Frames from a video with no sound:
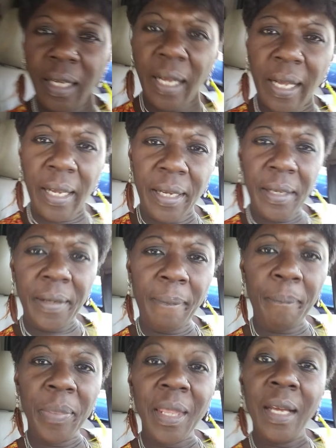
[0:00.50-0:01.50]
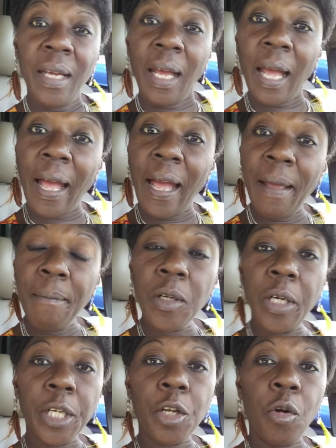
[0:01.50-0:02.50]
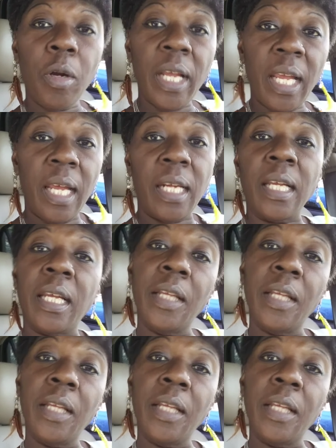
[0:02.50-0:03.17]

Hi, I'm going to go ahead and